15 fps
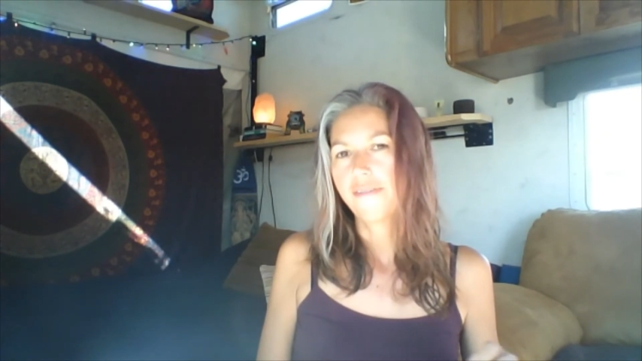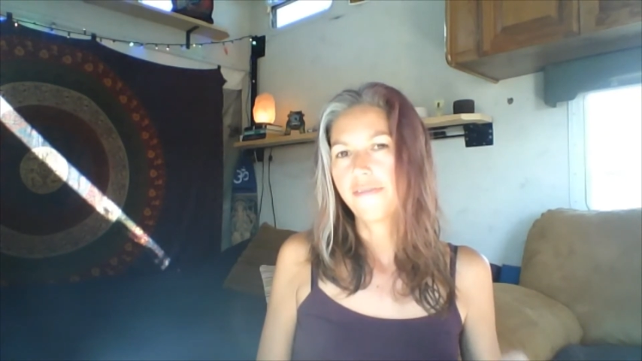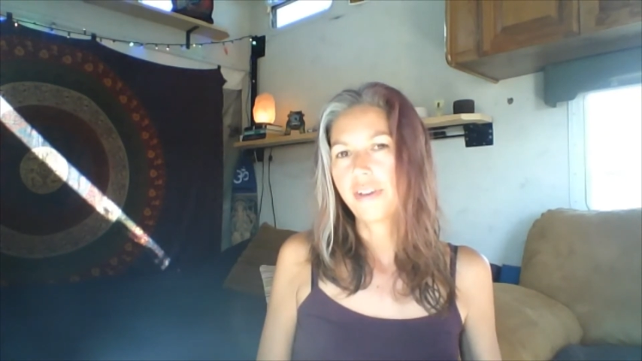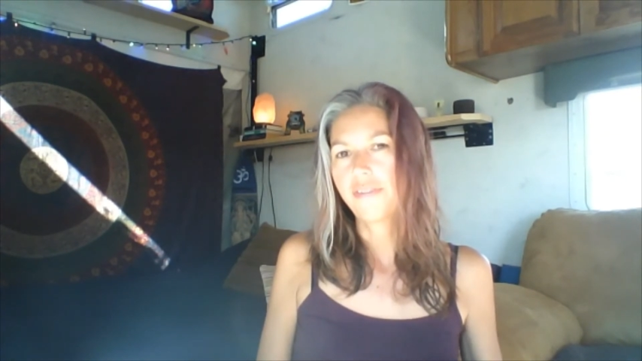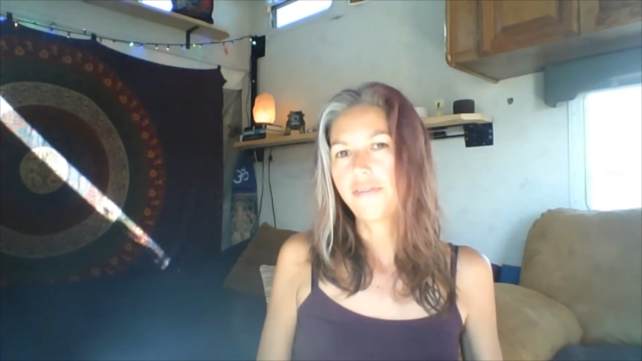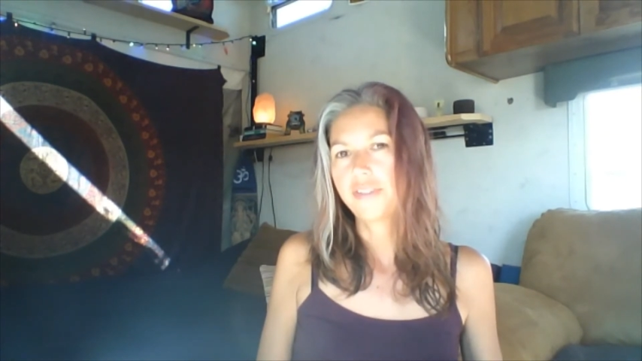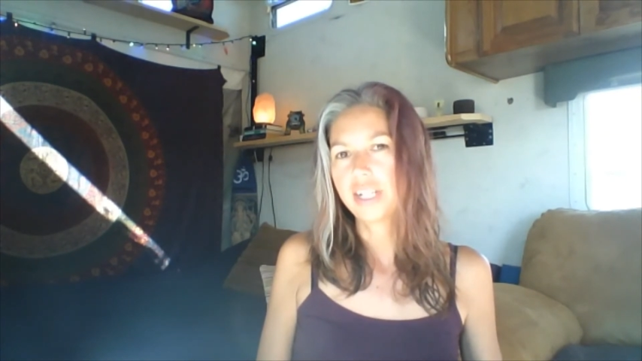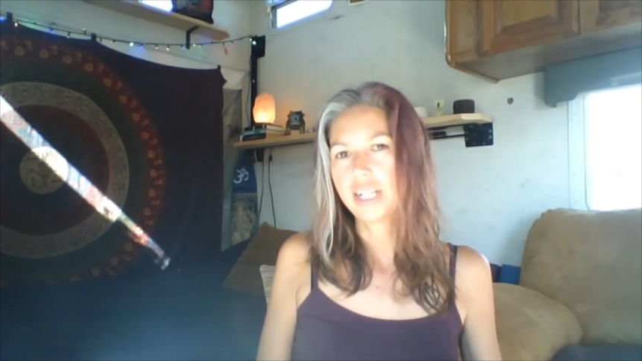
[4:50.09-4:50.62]

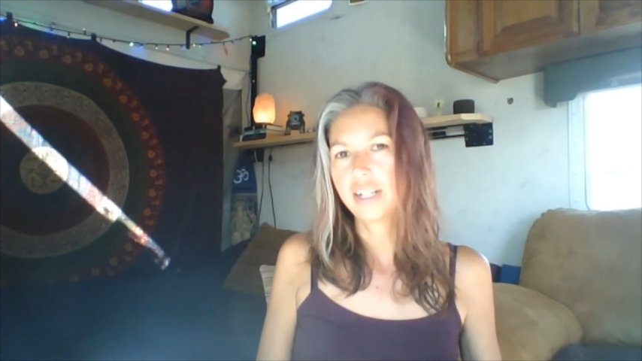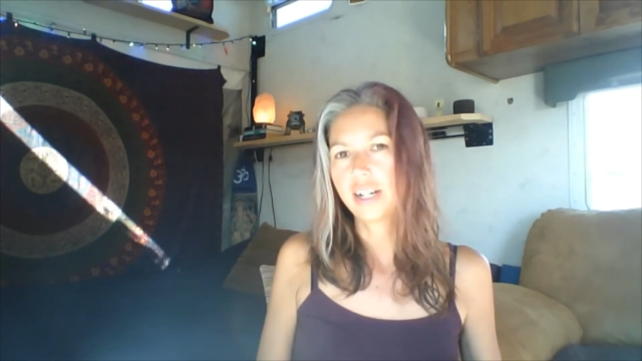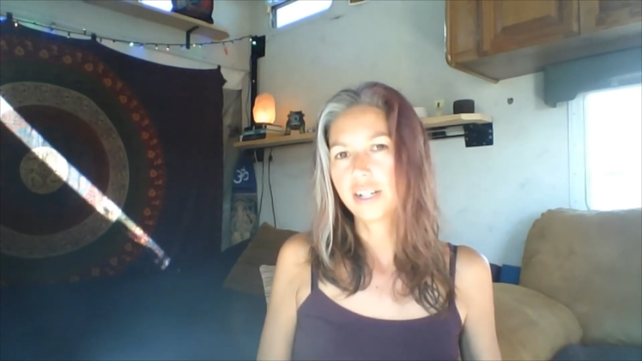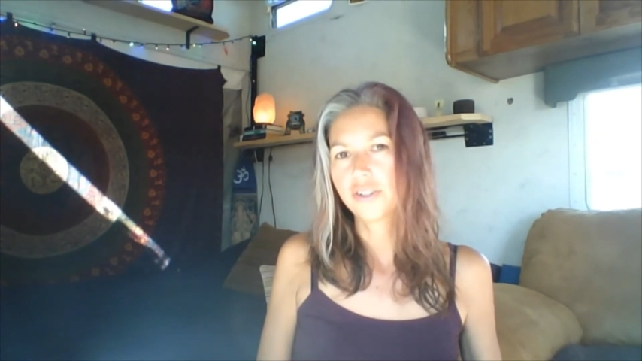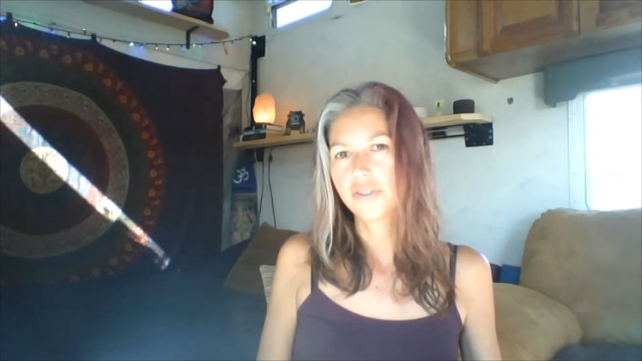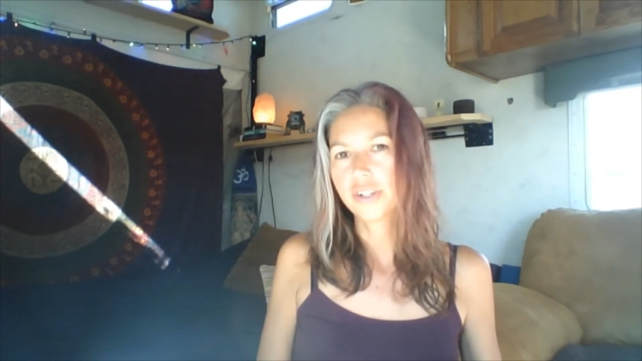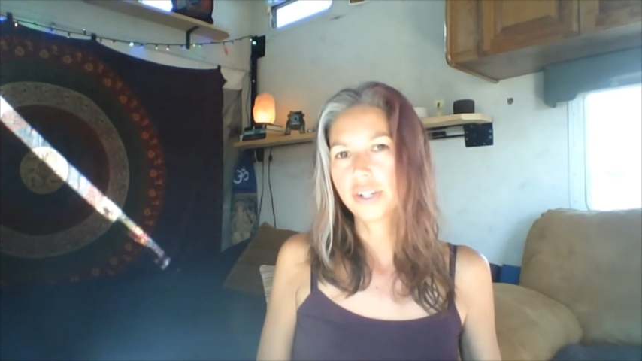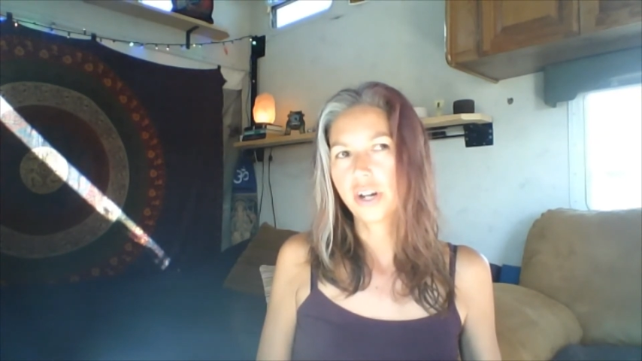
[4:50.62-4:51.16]

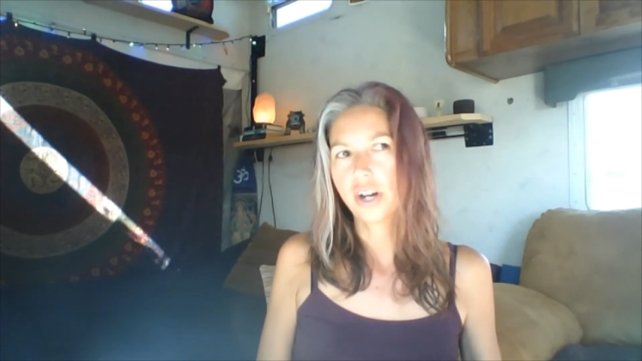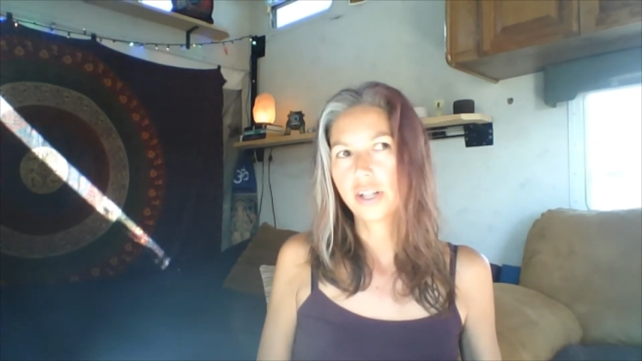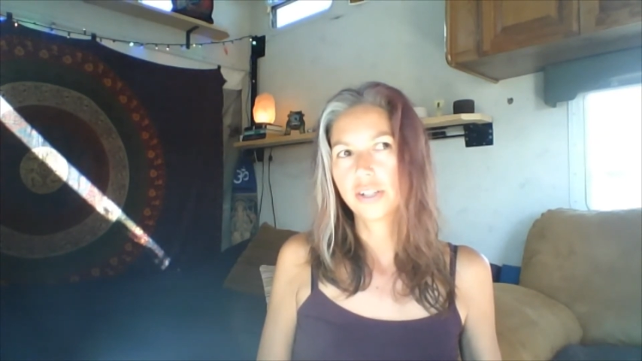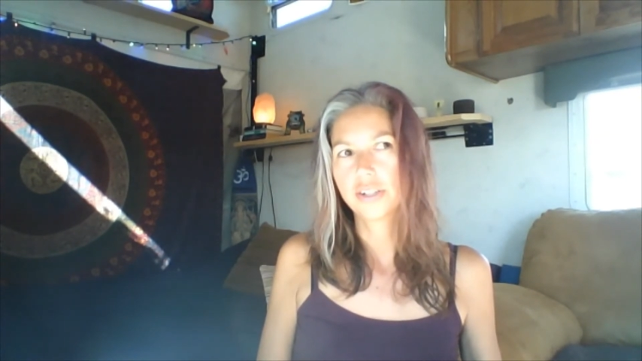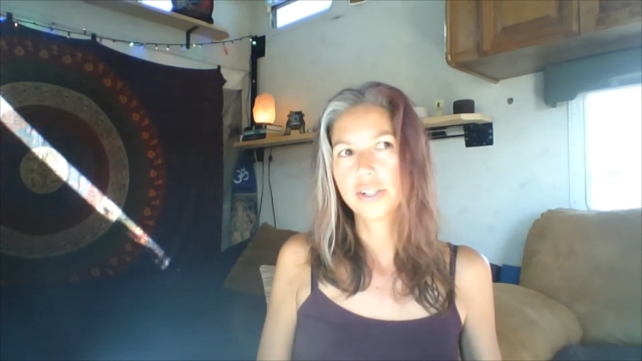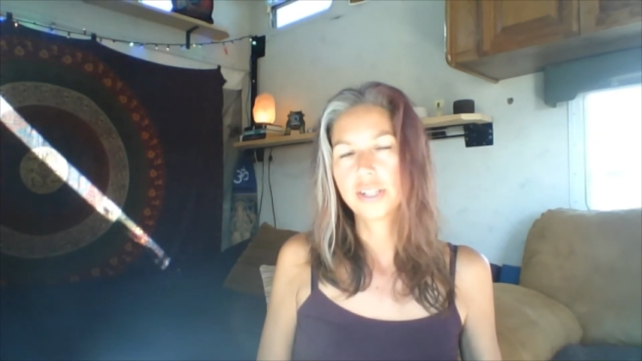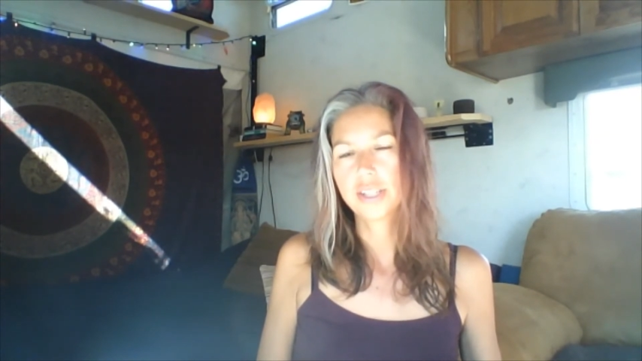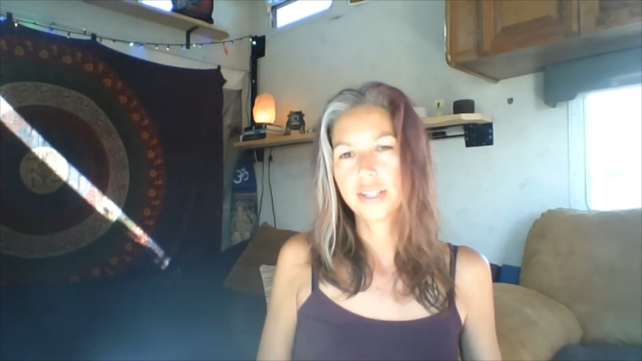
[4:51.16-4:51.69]

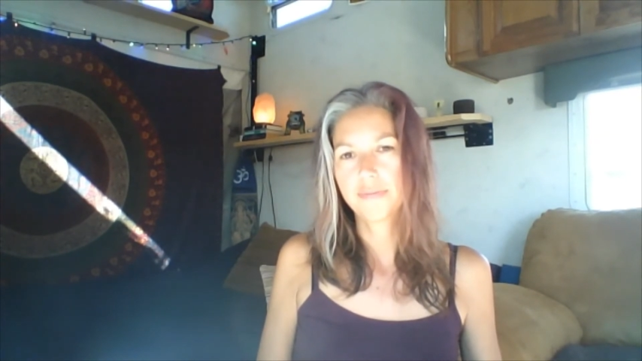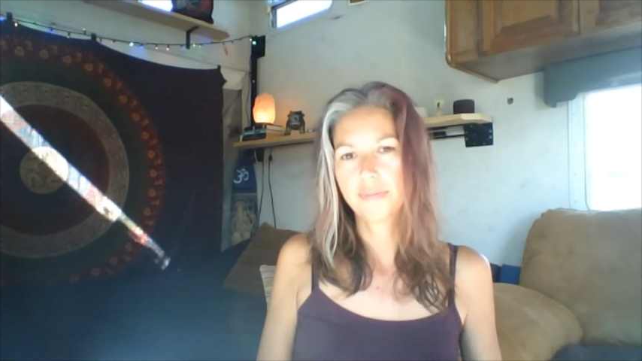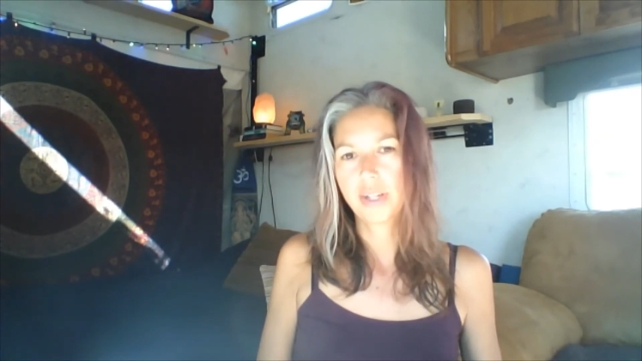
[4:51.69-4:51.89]
$1,500,